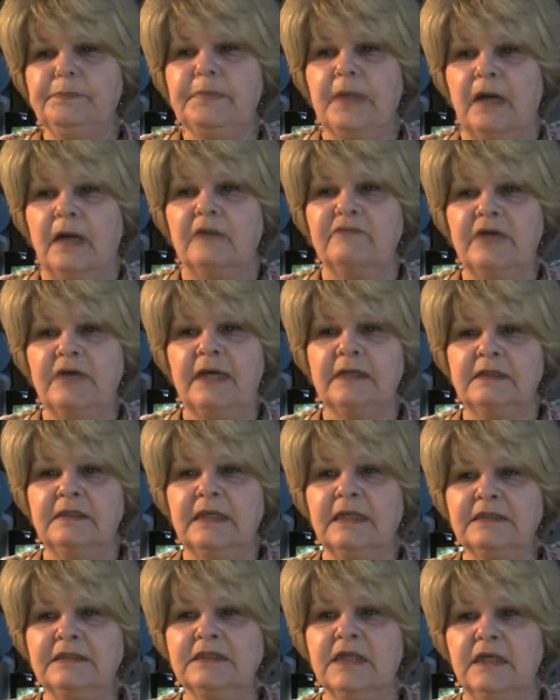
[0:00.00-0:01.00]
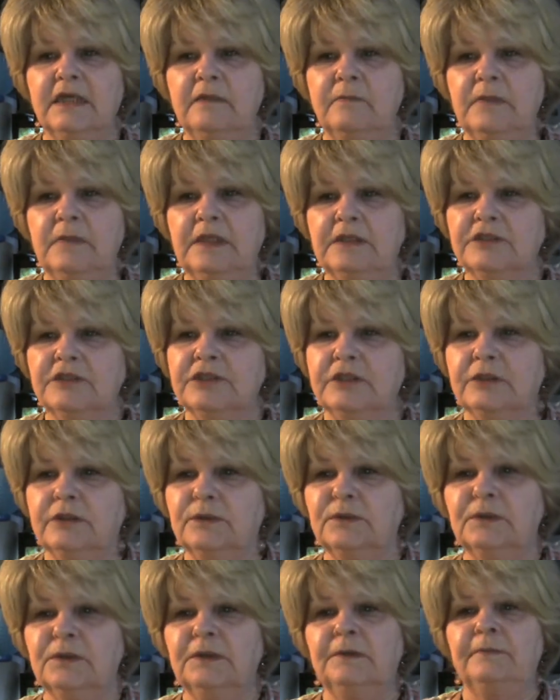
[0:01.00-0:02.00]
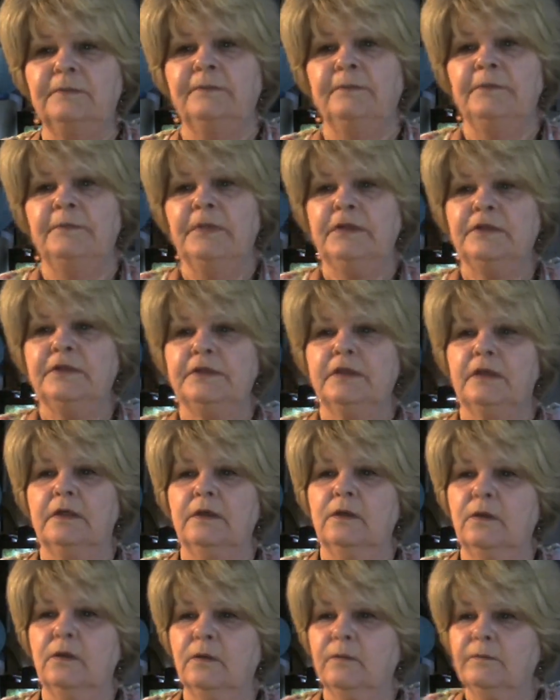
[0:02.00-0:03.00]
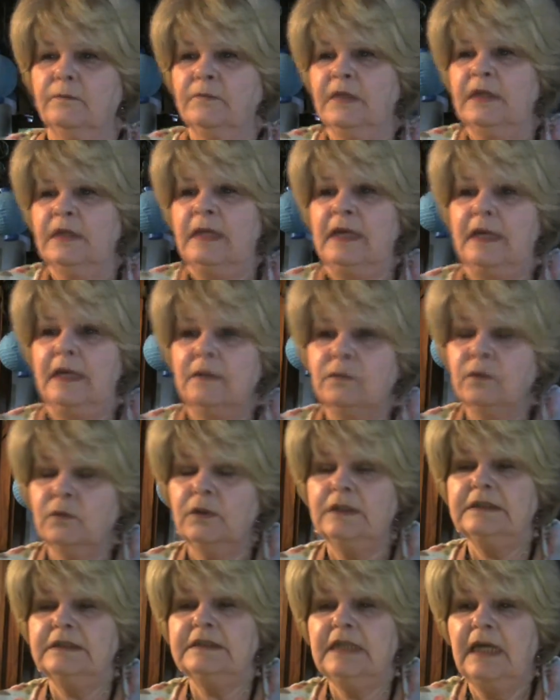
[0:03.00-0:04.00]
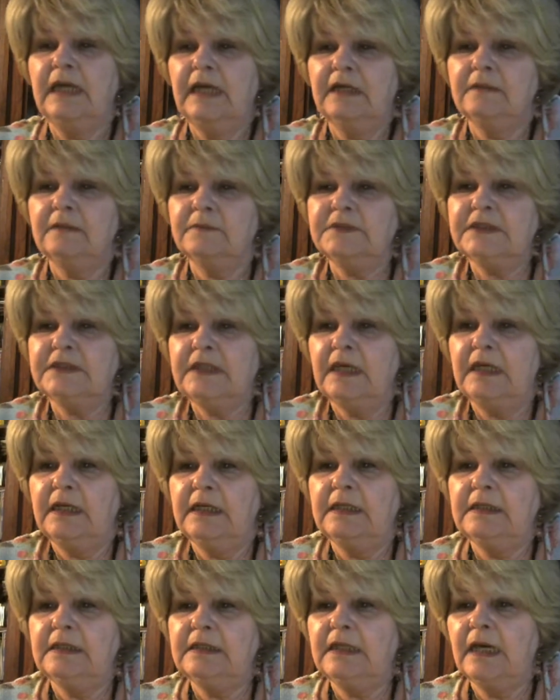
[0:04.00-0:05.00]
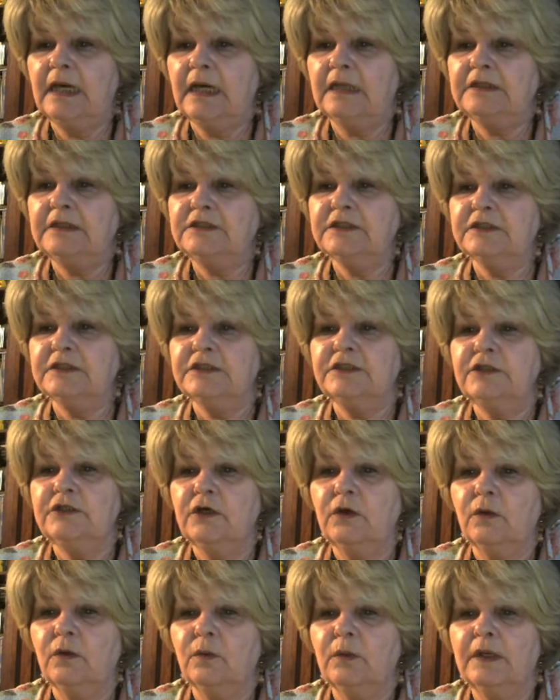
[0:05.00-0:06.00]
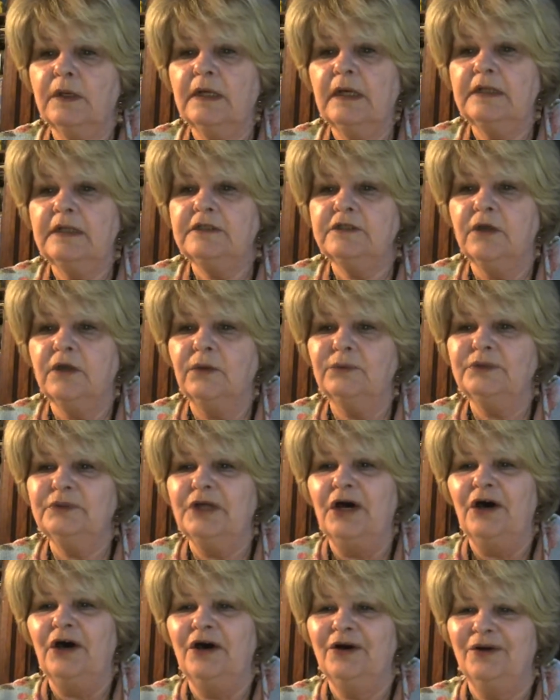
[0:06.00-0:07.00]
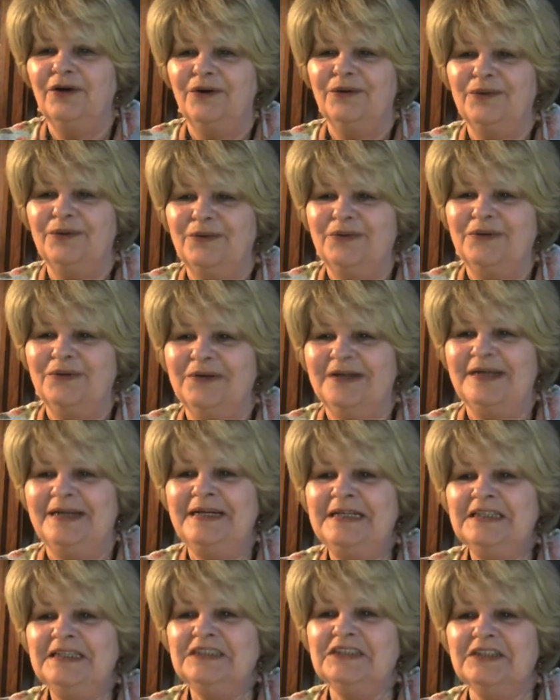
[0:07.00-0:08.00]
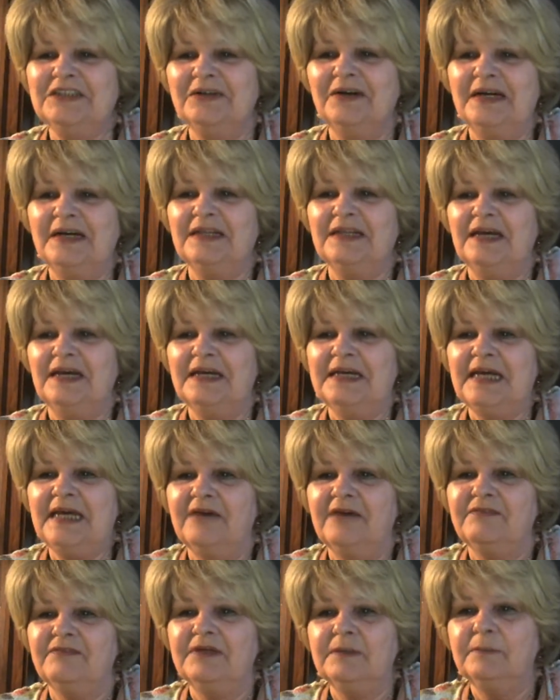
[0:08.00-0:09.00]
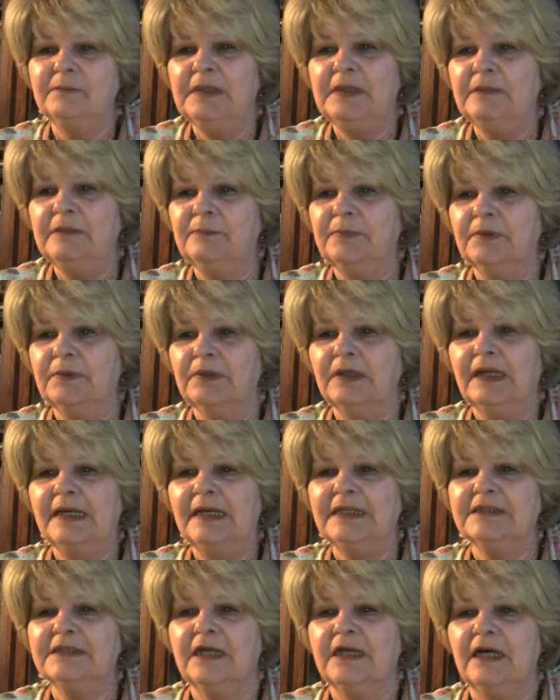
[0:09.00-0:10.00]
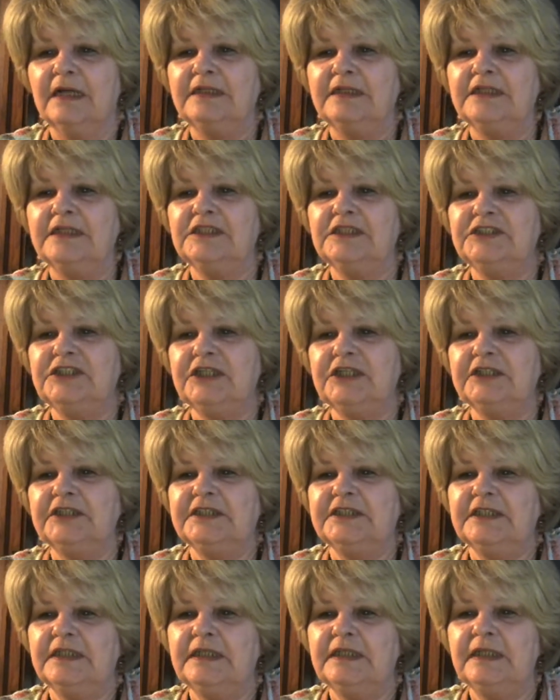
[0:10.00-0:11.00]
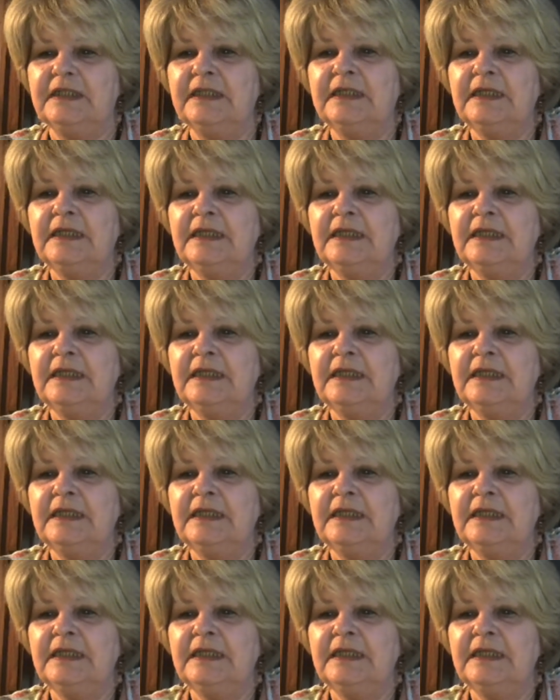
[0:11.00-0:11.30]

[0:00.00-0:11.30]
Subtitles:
I've had that same issue. So, and what's Adam saying? I just know what I don't know. So I like having people like Tanya, Justin,